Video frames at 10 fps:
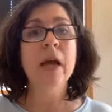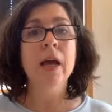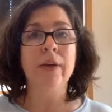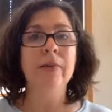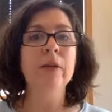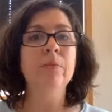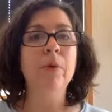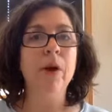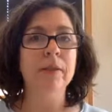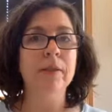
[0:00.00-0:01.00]
and then you
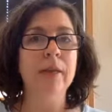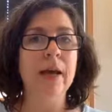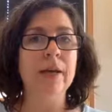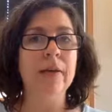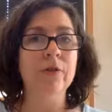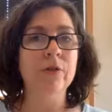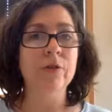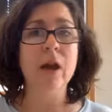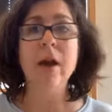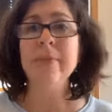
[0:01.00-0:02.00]
process that at a certain time.